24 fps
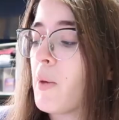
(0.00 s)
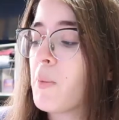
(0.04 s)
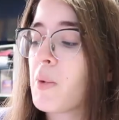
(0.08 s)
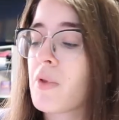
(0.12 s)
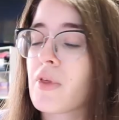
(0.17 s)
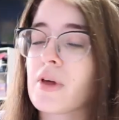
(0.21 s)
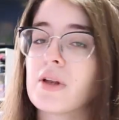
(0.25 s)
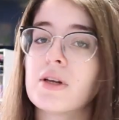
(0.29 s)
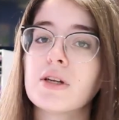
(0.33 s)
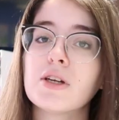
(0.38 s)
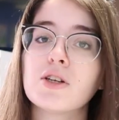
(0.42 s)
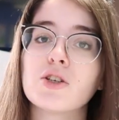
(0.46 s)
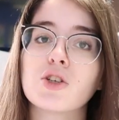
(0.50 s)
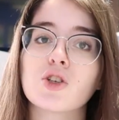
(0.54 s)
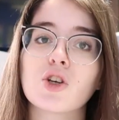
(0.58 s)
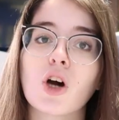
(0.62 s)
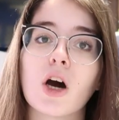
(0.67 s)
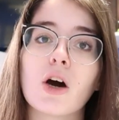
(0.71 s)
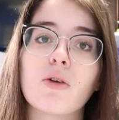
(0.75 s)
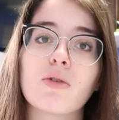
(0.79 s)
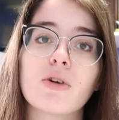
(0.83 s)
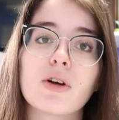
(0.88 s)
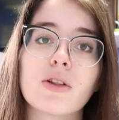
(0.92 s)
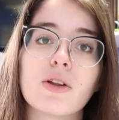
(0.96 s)
And then within each
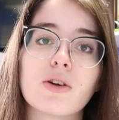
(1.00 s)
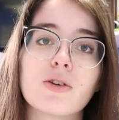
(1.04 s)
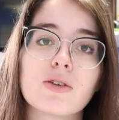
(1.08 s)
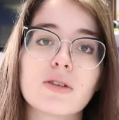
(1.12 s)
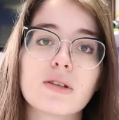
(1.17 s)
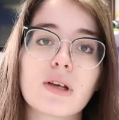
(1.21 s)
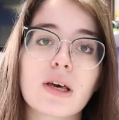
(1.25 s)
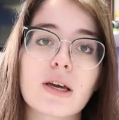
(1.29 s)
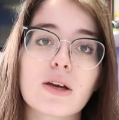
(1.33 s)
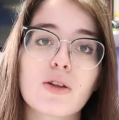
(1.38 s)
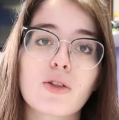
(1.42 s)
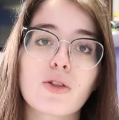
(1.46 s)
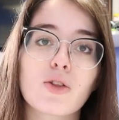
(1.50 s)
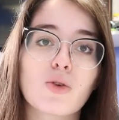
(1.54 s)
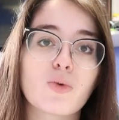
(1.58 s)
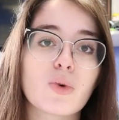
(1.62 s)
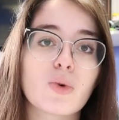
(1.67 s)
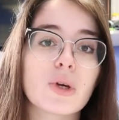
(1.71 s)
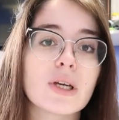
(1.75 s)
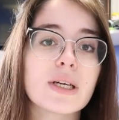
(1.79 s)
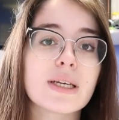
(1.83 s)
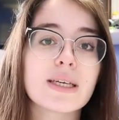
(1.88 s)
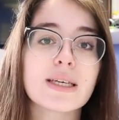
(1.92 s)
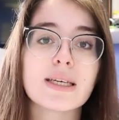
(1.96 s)
genre, there's like
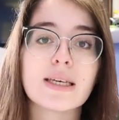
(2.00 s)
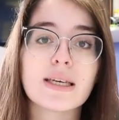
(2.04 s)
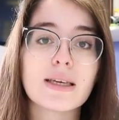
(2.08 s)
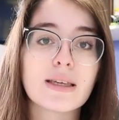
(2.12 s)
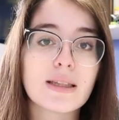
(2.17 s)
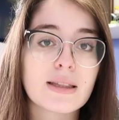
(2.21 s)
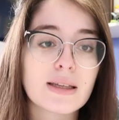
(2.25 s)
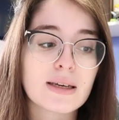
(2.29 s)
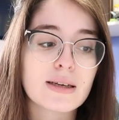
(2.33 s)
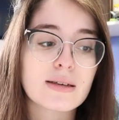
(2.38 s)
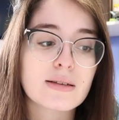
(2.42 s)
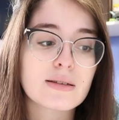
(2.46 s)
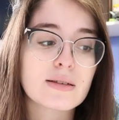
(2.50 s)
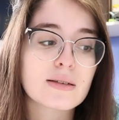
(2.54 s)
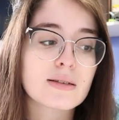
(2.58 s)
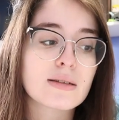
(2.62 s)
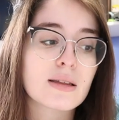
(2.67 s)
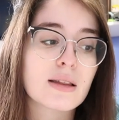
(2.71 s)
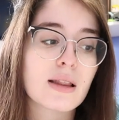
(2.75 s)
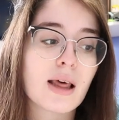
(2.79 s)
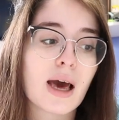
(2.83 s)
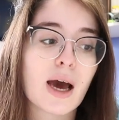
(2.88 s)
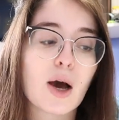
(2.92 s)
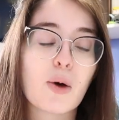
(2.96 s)
three key things
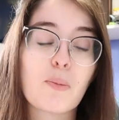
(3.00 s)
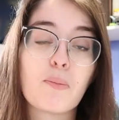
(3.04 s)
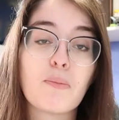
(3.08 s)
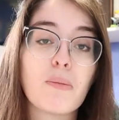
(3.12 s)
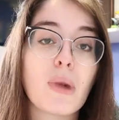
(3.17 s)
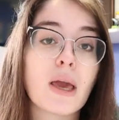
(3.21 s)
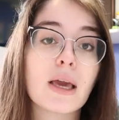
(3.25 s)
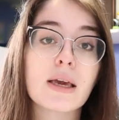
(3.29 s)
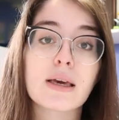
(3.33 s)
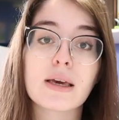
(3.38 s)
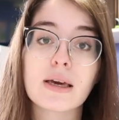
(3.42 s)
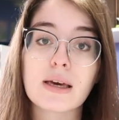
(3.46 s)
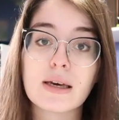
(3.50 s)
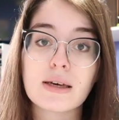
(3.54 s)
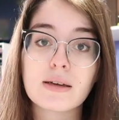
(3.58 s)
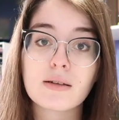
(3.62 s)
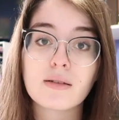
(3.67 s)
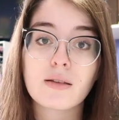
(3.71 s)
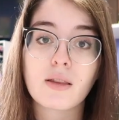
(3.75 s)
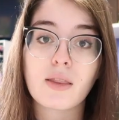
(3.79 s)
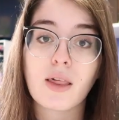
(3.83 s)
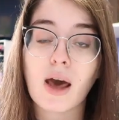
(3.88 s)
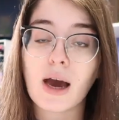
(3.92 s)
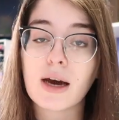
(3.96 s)
that make
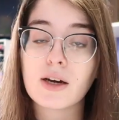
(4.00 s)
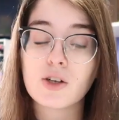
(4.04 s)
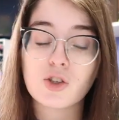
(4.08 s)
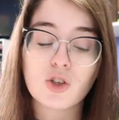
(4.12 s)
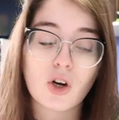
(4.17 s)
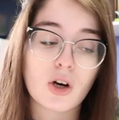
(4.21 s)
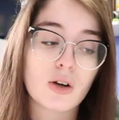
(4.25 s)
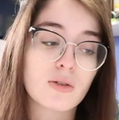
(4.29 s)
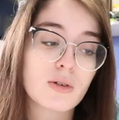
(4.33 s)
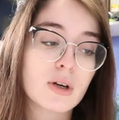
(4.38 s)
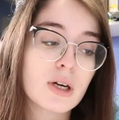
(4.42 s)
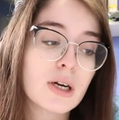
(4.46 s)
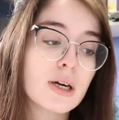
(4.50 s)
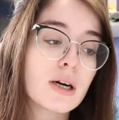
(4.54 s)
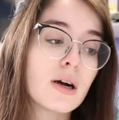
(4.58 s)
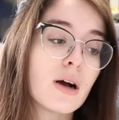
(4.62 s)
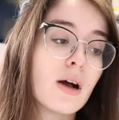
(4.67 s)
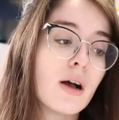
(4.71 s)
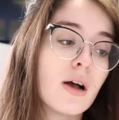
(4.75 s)
it that genre.